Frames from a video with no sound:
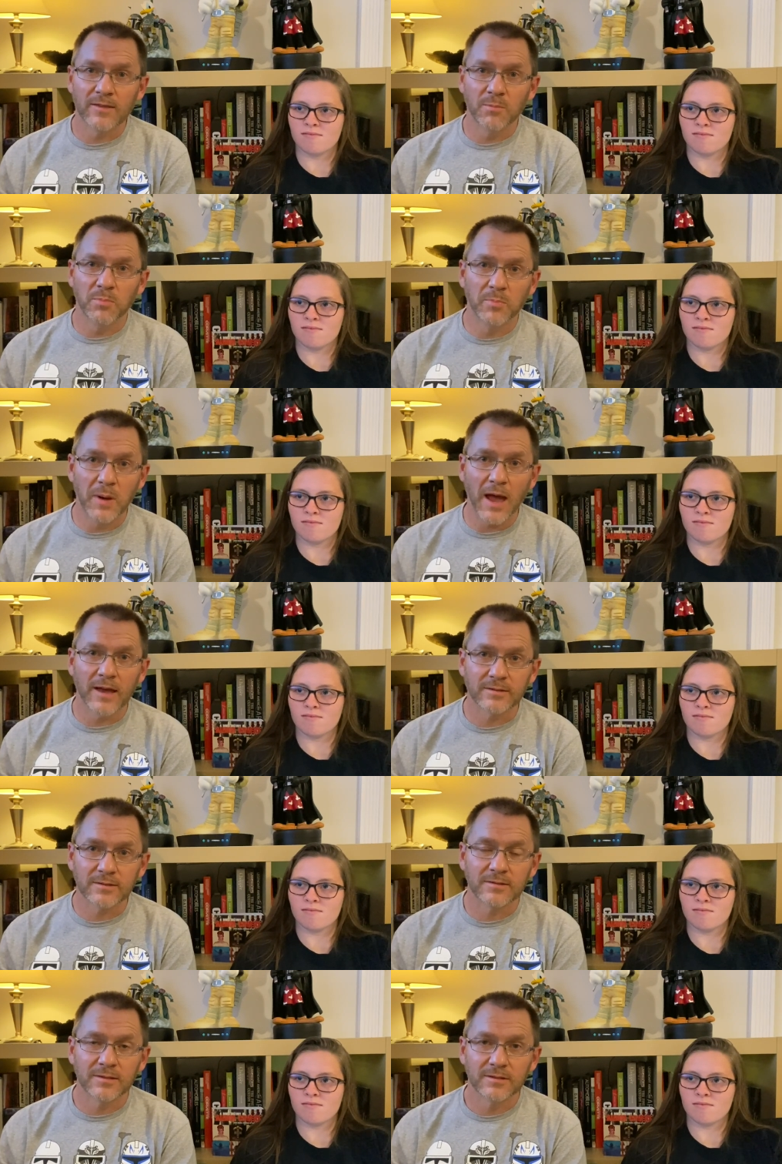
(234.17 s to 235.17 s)
Speaker 1: the
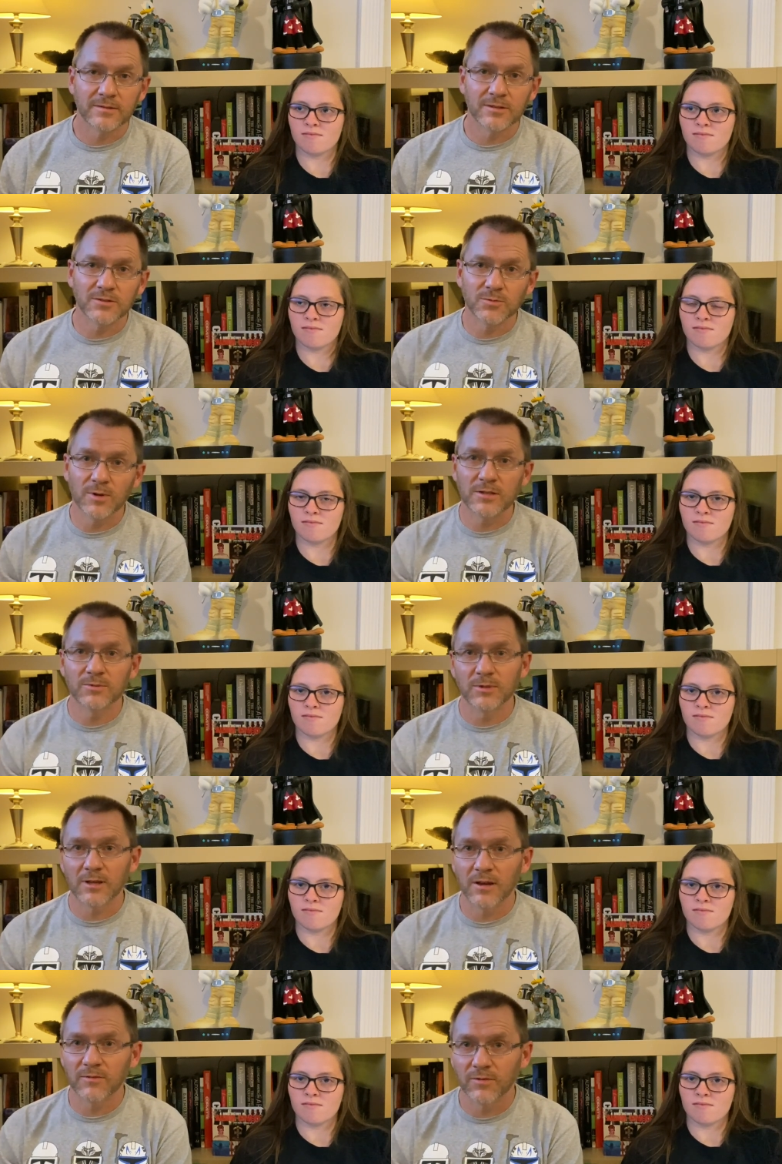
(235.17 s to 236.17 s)
best situation
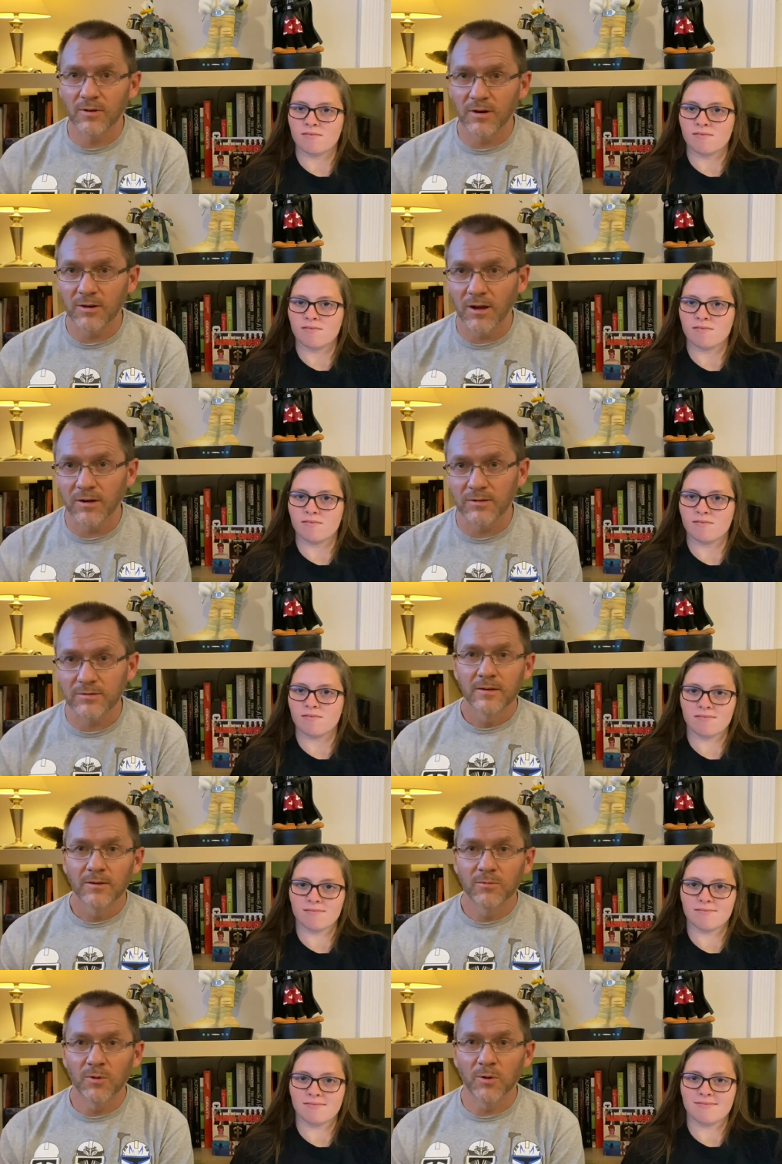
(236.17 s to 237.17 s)
we can for our daughters.
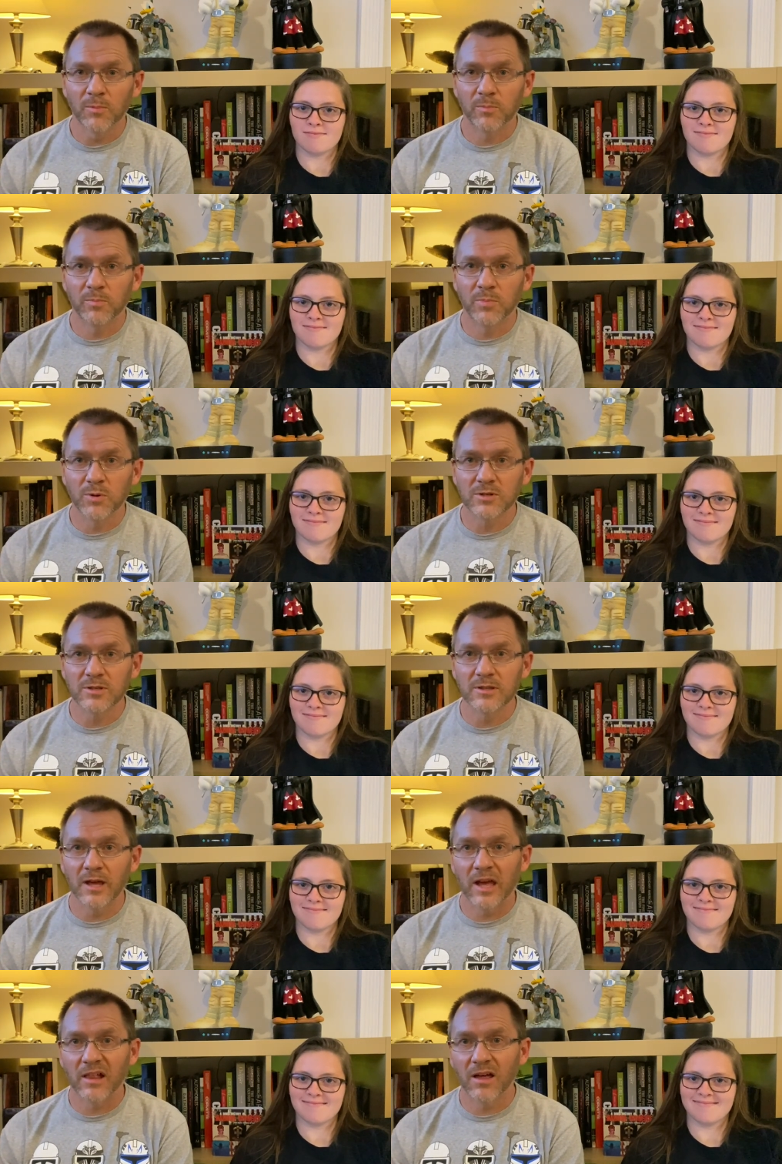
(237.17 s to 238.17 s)
We're
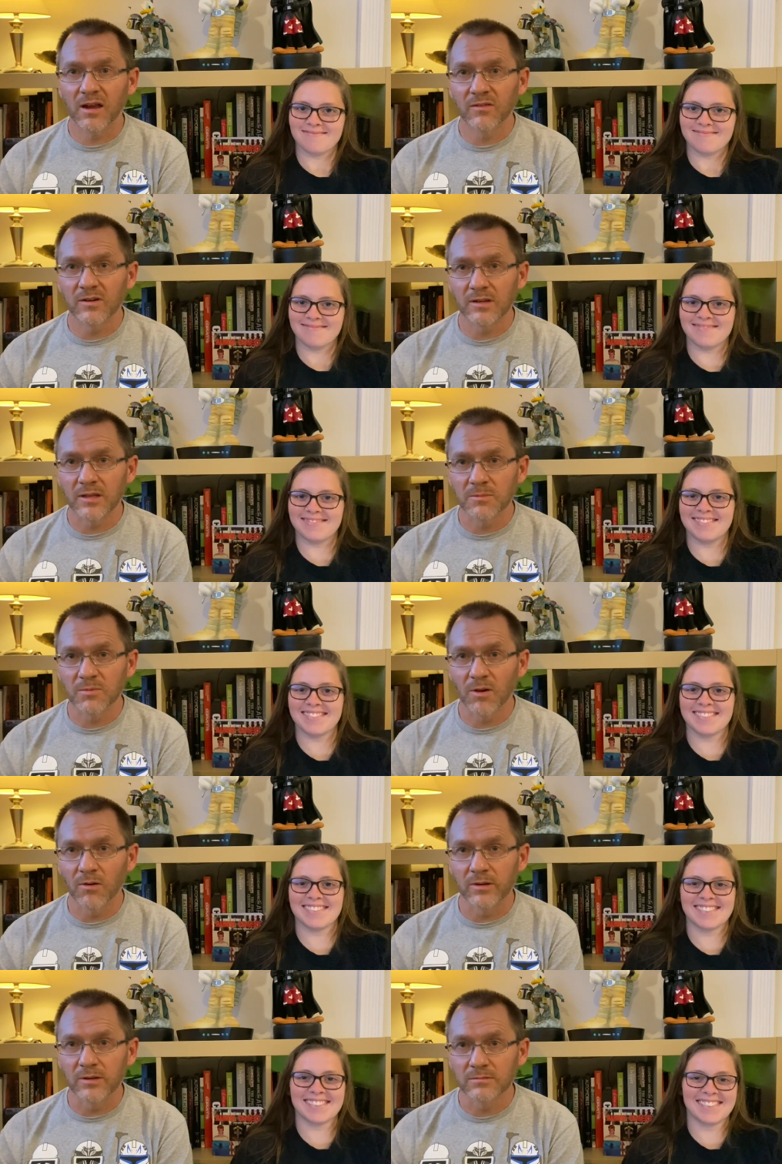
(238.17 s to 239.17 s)
pushing the hell out of her to keep
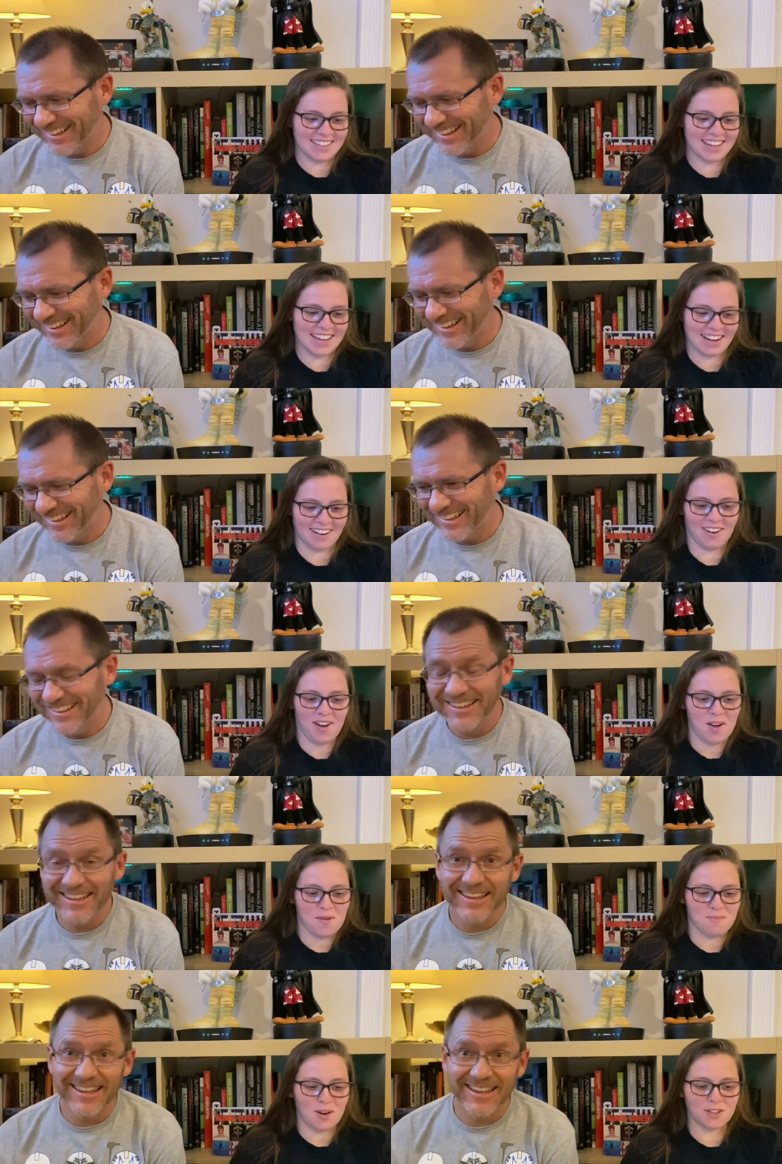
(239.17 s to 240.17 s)
going. Dean.
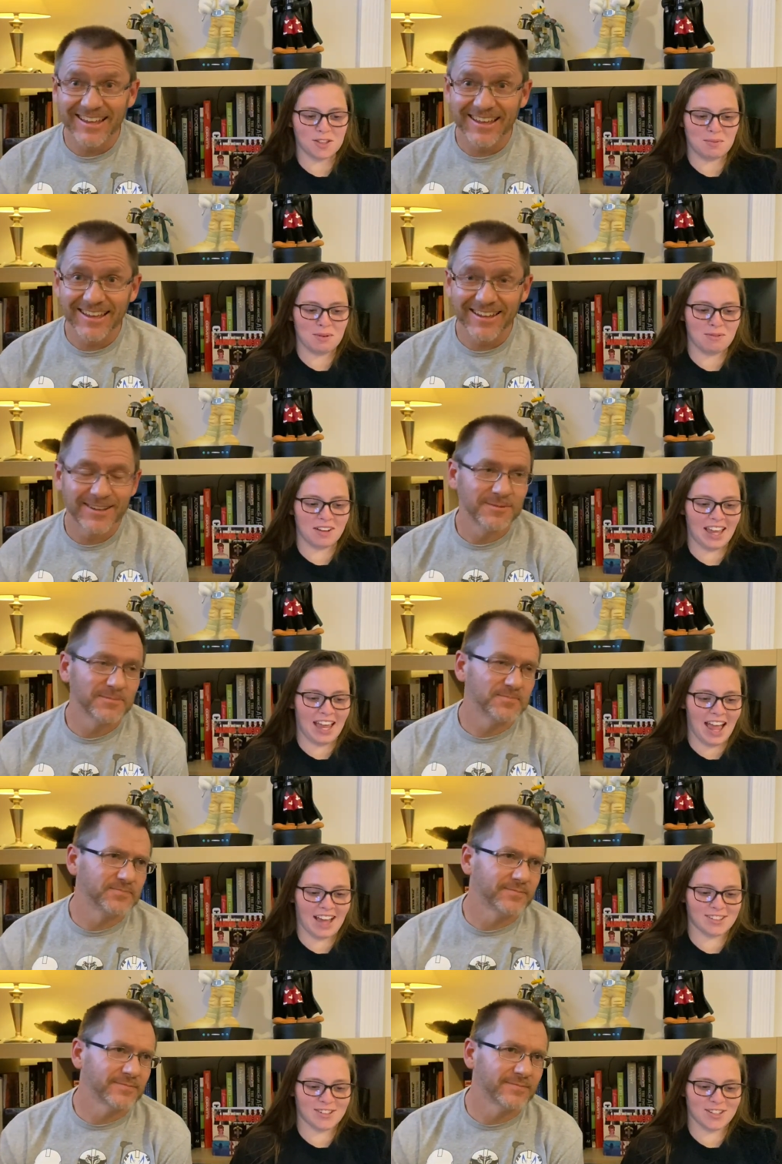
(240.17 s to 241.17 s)
Speaker 2: Most people hate
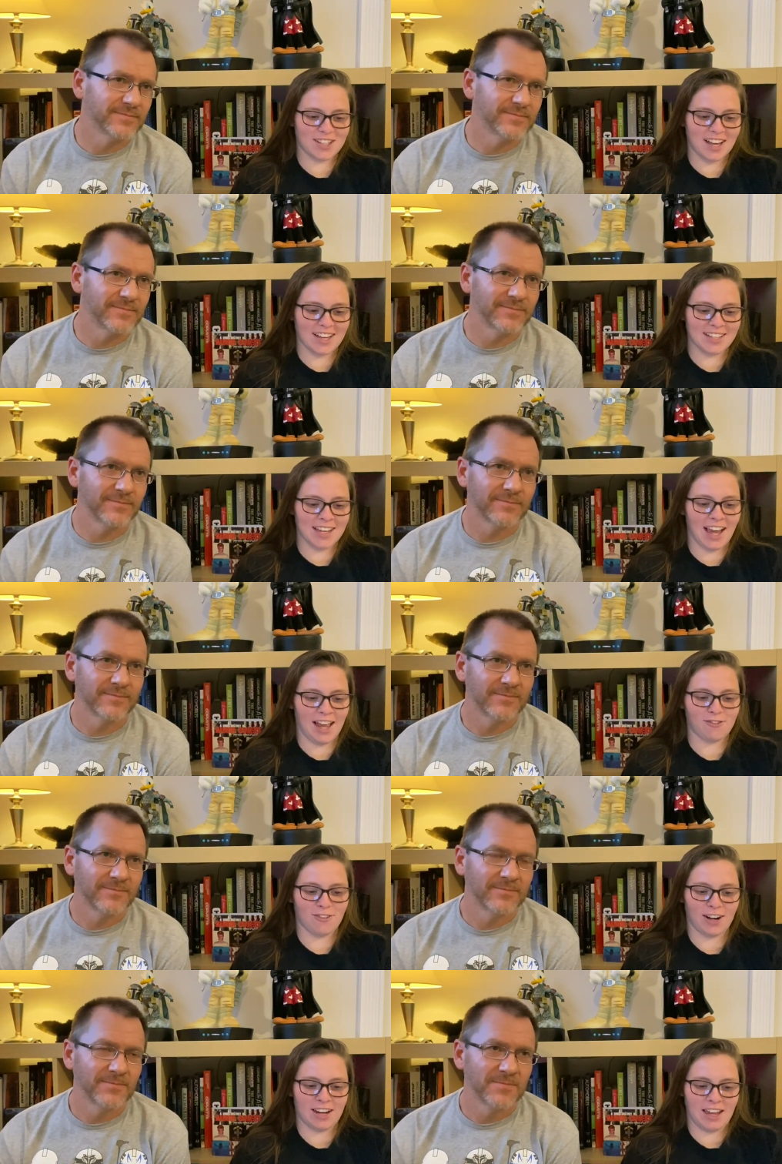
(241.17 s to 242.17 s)
exercising
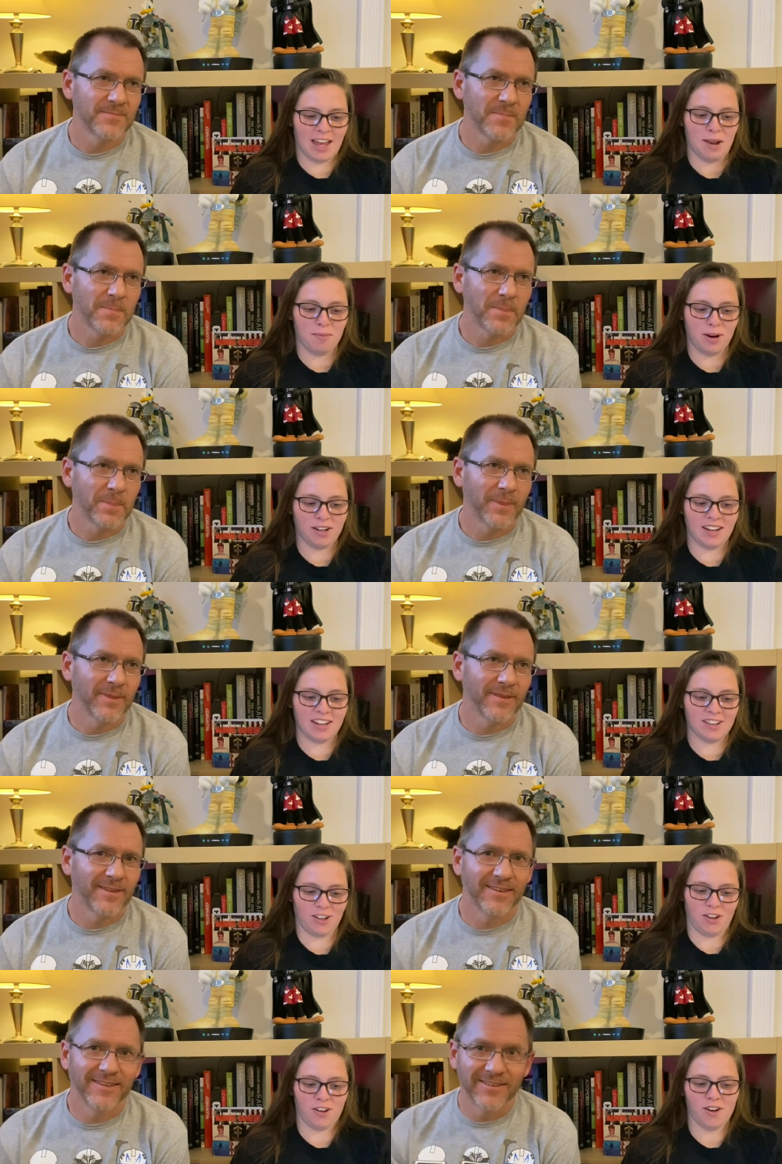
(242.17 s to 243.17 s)
and running in particular.